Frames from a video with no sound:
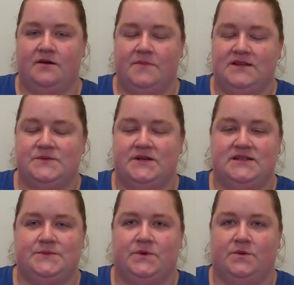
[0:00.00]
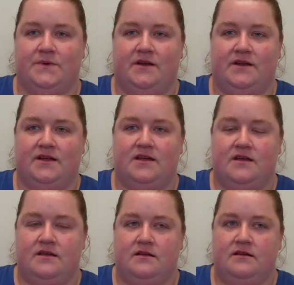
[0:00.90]
My husband and I spoke about it.
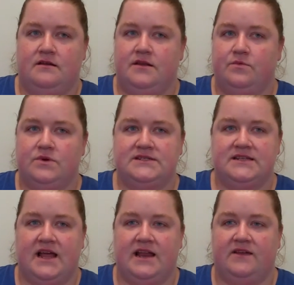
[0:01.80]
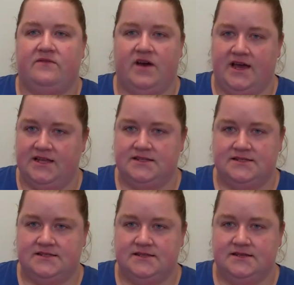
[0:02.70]
There wasn't any
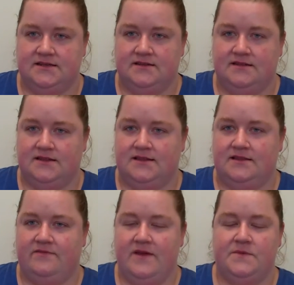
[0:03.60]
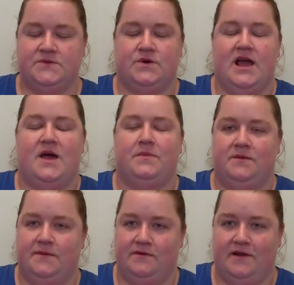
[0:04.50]
fights. Families were happy to
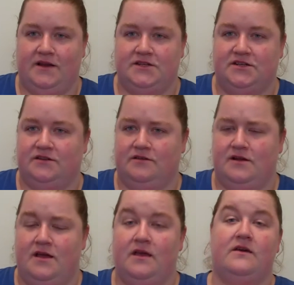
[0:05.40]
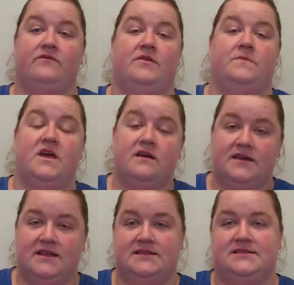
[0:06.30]
be around each other. From young
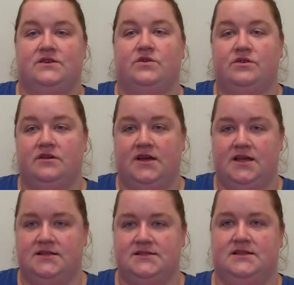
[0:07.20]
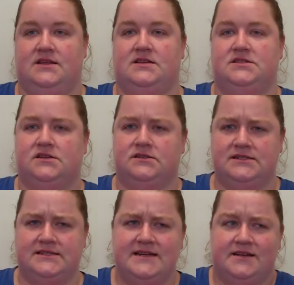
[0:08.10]
kids to older kids, the adults,
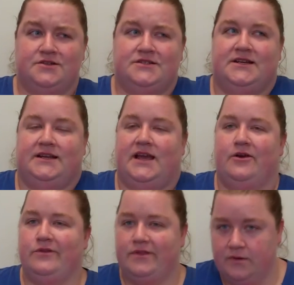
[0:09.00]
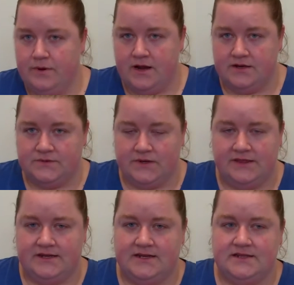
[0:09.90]
the teenagers didn't care that their parents were at
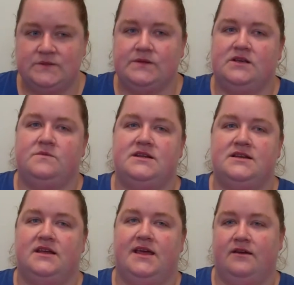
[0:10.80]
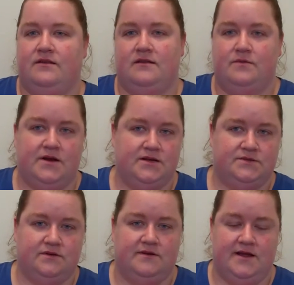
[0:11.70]
the dance with them. They didn't care that their parents
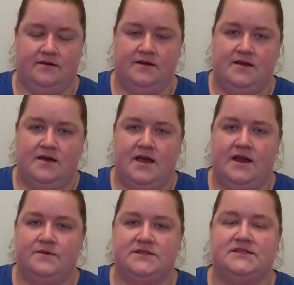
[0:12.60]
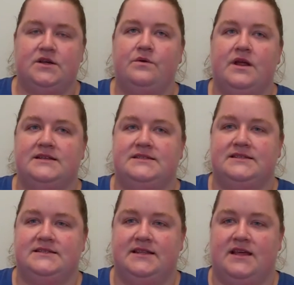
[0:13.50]
were around. And it was so nice to
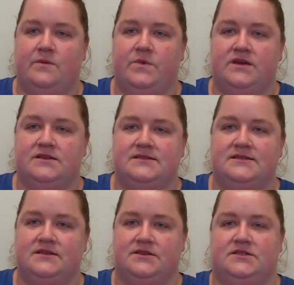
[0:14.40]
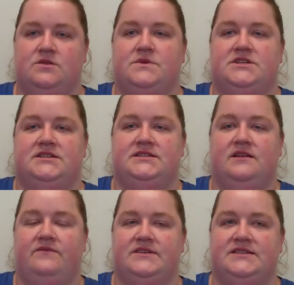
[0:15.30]
see that, because there's so much of
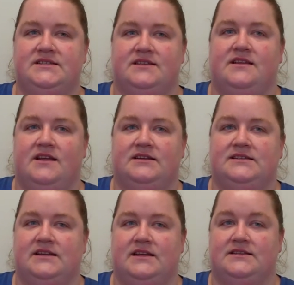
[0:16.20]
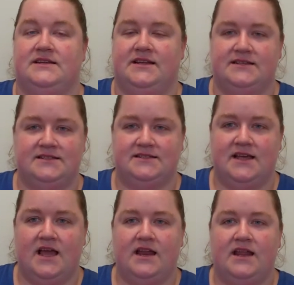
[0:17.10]
a disconnect in today's
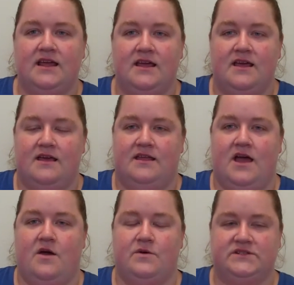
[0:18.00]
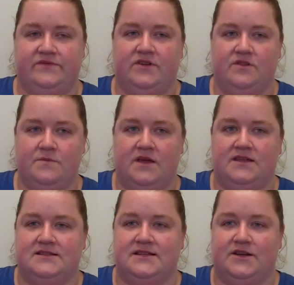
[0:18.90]
society that I always fear that my
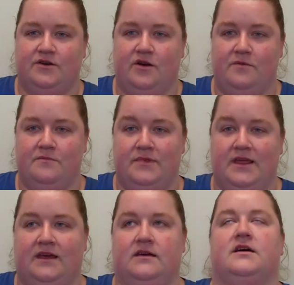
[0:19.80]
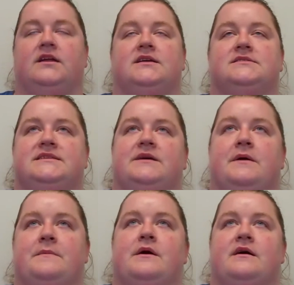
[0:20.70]
kid's going to grow up and be like, God, I can't stand
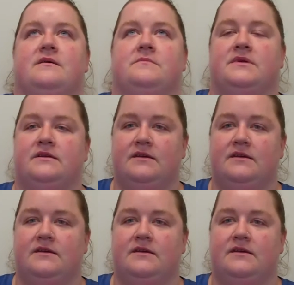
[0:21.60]
my mom.